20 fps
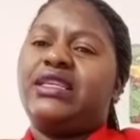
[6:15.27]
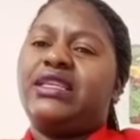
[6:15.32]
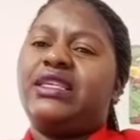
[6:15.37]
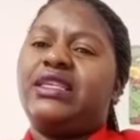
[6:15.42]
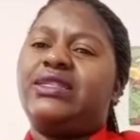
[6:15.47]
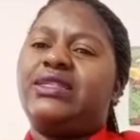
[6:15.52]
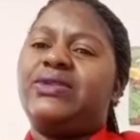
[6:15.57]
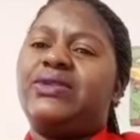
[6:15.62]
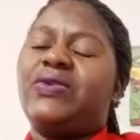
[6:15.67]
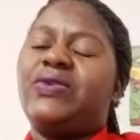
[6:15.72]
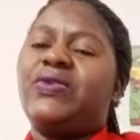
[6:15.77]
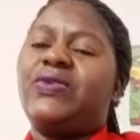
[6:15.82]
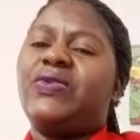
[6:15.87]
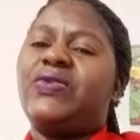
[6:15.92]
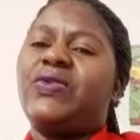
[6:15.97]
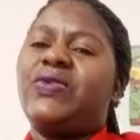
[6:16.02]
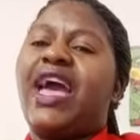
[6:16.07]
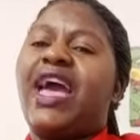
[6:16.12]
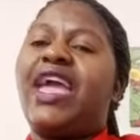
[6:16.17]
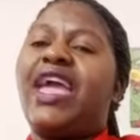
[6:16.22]

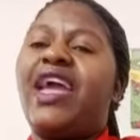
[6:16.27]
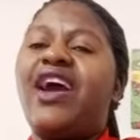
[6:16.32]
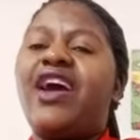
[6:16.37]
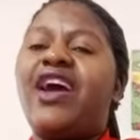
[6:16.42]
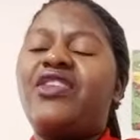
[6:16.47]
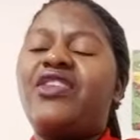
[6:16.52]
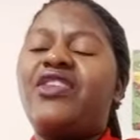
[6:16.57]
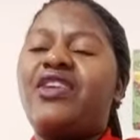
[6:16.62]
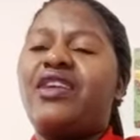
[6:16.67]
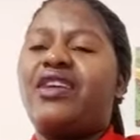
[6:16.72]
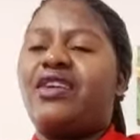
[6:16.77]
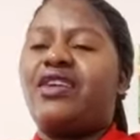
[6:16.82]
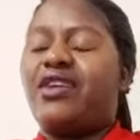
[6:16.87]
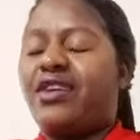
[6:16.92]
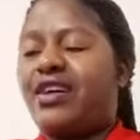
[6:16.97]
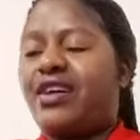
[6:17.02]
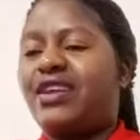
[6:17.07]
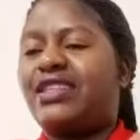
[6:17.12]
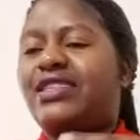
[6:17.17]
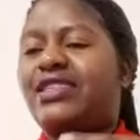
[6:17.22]
So I had a
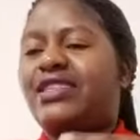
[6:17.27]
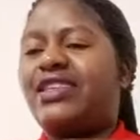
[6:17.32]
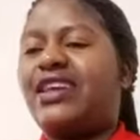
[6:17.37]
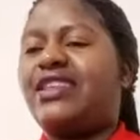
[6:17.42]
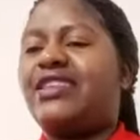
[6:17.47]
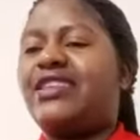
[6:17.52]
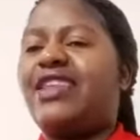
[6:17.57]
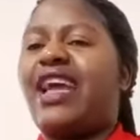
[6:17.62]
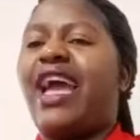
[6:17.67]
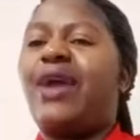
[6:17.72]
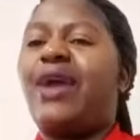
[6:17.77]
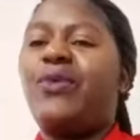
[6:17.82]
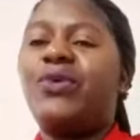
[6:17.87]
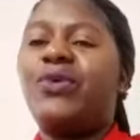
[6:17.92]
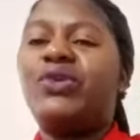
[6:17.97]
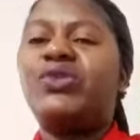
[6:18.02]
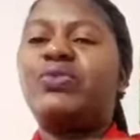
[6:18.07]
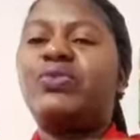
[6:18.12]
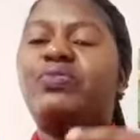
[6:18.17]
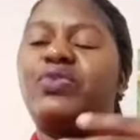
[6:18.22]
heart that I
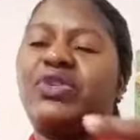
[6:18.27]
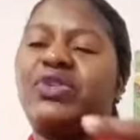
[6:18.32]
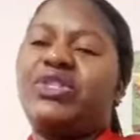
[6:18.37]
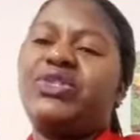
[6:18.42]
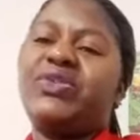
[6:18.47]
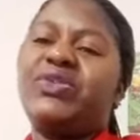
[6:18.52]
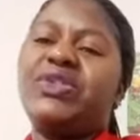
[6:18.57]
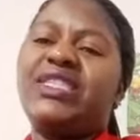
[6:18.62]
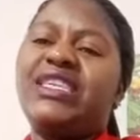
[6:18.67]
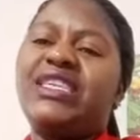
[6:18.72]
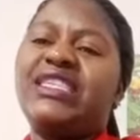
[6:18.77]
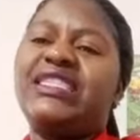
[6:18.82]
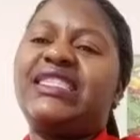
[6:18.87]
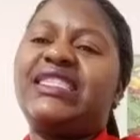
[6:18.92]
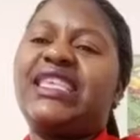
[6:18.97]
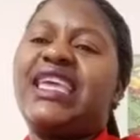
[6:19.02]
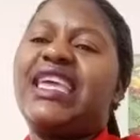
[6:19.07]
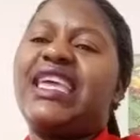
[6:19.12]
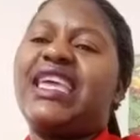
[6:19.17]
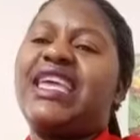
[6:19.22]
want to pursue this
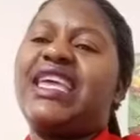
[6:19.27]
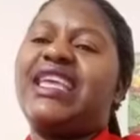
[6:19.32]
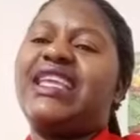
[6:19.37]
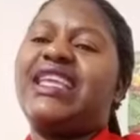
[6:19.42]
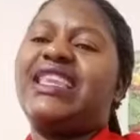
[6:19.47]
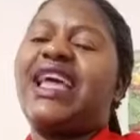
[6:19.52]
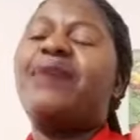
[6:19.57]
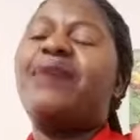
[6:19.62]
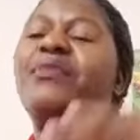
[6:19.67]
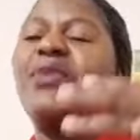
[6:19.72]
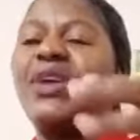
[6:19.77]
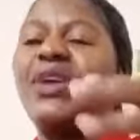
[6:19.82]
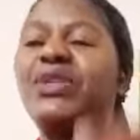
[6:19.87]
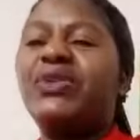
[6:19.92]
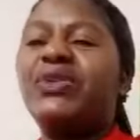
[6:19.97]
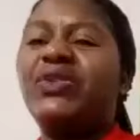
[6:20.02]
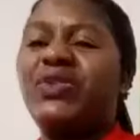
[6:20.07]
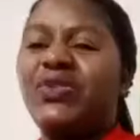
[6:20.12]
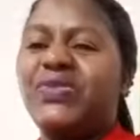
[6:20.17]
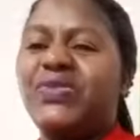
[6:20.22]
and I'm going to
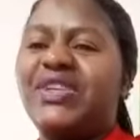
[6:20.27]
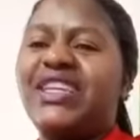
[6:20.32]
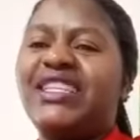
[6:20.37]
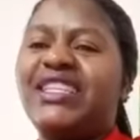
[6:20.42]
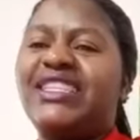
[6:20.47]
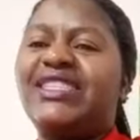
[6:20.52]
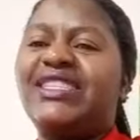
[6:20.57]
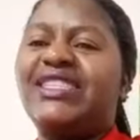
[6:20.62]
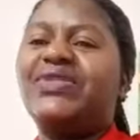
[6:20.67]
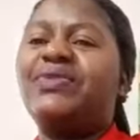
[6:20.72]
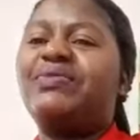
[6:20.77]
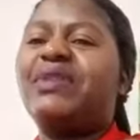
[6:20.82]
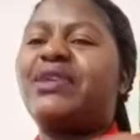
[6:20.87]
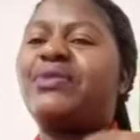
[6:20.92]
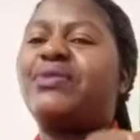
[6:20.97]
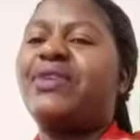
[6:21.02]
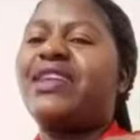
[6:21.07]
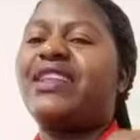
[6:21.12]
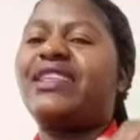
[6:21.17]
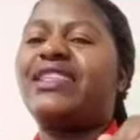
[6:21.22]
do it no matter
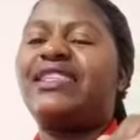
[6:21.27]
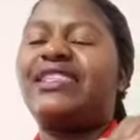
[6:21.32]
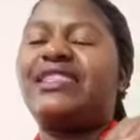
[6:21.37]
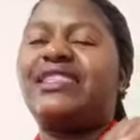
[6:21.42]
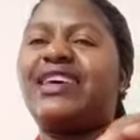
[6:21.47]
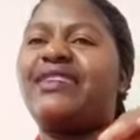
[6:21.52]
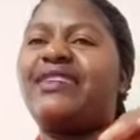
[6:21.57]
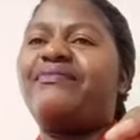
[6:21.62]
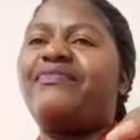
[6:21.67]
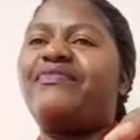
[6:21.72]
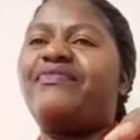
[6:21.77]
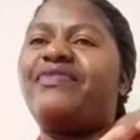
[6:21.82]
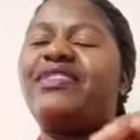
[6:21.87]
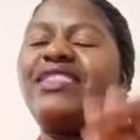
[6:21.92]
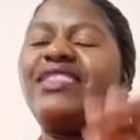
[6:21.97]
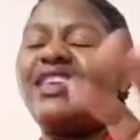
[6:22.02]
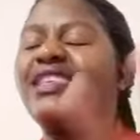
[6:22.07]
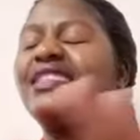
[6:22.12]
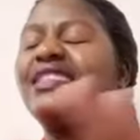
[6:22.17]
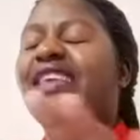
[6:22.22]
what
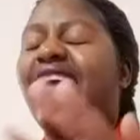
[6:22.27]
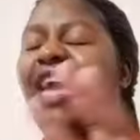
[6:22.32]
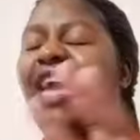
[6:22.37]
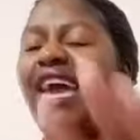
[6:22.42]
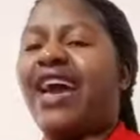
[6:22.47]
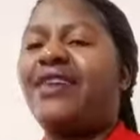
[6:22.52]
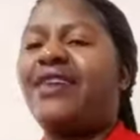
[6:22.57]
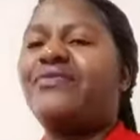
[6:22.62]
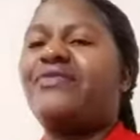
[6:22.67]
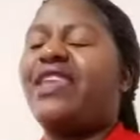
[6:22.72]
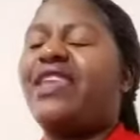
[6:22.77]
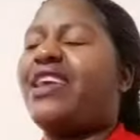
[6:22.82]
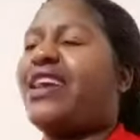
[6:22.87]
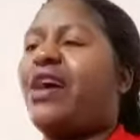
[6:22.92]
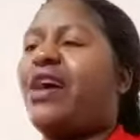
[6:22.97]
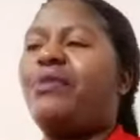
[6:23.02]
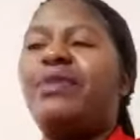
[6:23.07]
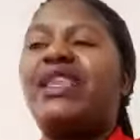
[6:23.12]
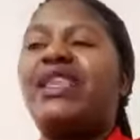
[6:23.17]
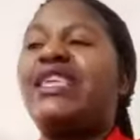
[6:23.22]
things I have, like
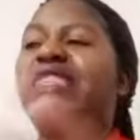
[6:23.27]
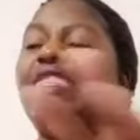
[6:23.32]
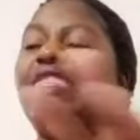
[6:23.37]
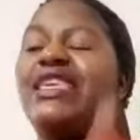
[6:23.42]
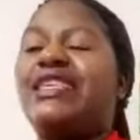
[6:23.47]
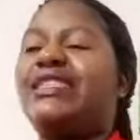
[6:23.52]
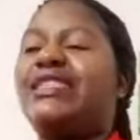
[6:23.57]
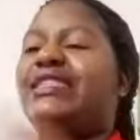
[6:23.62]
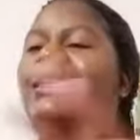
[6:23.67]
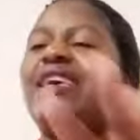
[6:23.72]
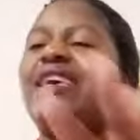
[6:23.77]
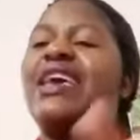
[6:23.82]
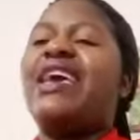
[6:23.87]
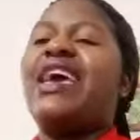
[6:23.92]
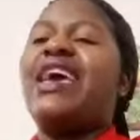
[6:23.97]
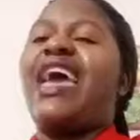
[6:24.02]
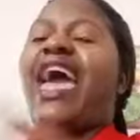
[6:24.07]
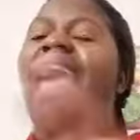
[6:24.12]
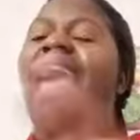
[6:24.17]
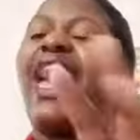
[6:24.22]
how many things
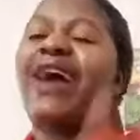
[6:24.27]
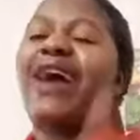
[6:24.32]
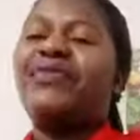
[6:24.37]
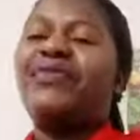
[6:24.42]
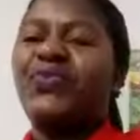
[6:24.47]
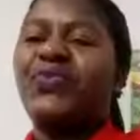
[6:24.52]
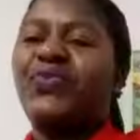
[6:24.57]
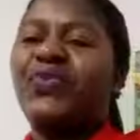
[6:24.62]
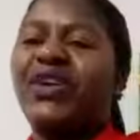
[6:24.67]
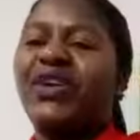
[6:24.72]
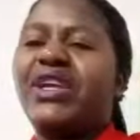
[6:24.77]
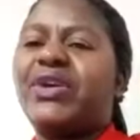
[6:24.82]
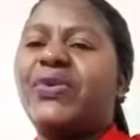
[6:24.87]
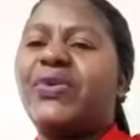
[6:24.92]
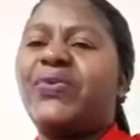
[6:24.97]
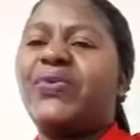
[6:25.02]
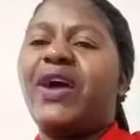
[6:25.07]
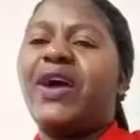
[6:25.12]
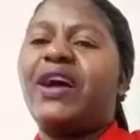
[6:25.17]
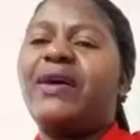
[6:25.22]
I have to work
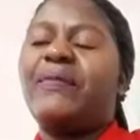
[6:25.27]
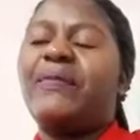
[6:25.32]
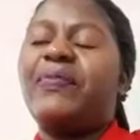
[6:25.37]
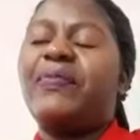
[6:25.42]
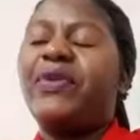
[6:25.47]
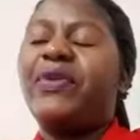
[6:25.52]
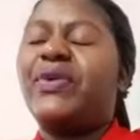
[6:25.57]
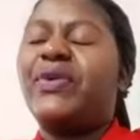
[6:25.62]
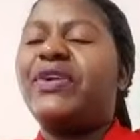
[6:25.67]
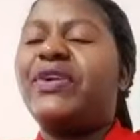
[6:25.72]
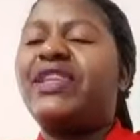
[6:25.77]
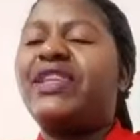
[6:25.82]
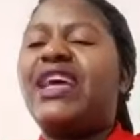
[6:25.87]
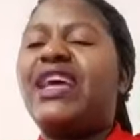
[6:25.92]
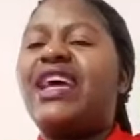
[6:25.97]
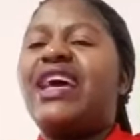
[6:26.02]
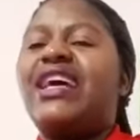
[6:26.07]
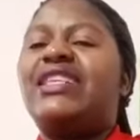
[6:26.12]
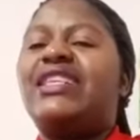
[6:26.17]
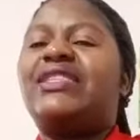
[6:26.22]
on.
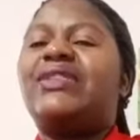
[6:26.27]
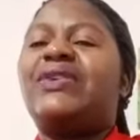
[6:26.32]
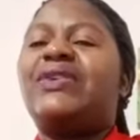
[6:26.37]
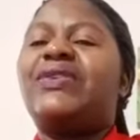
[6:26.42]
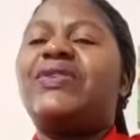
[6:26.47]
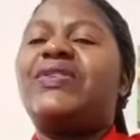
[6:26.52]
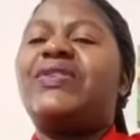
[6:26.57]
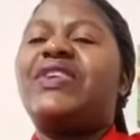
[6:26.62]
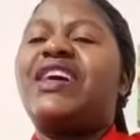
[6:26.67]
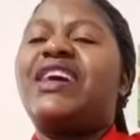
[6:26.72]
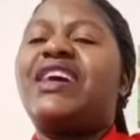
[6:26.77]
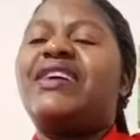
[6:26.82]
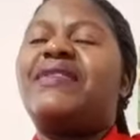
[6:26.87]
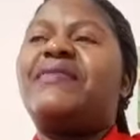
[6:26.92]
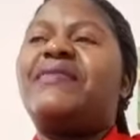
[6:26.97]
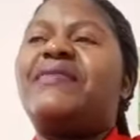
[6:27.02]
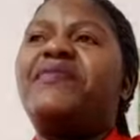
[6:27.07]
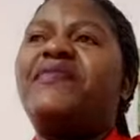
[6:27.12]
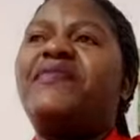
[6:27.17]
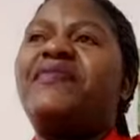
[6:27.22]
So
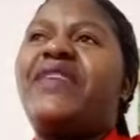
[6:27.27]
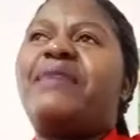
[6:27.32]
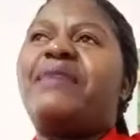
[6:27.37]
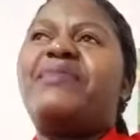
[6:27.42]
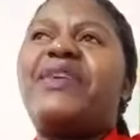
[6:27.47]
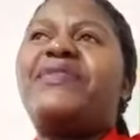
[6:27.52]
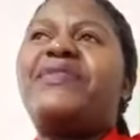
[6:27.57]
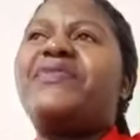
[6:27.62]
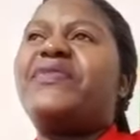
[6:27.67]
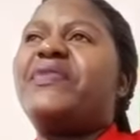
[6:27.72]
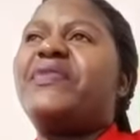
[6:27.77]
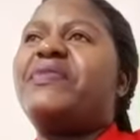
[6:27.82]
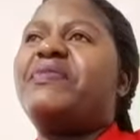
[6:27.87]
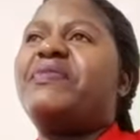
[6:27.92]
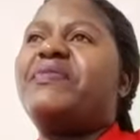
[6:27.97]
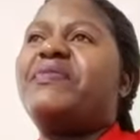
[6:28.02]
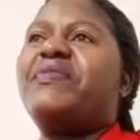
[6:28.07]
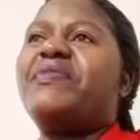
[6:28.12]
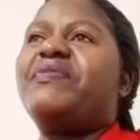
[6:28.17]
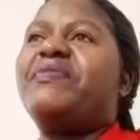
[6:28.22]
apart
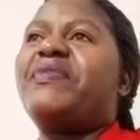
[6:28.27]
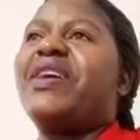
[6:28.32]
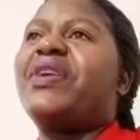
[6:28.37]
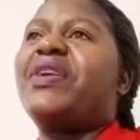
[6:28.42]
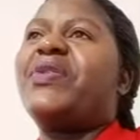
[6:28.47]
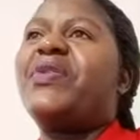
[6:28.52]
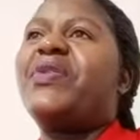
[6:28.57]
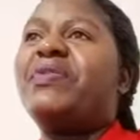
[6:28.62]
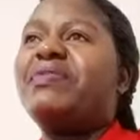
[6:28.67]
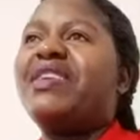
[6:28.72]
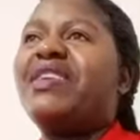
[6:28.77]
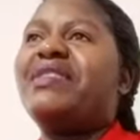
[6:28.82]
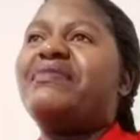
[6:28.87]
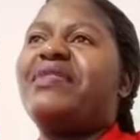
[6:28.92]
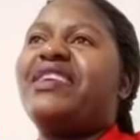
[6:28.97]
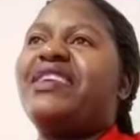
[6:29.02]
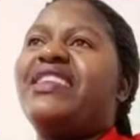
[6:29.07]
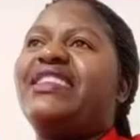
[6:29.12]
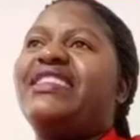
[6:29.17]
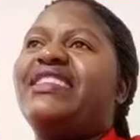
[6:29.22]
from my
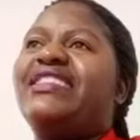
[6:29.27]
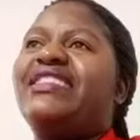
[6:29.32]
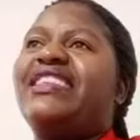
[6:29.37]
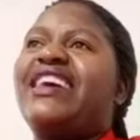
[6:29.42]
commitment,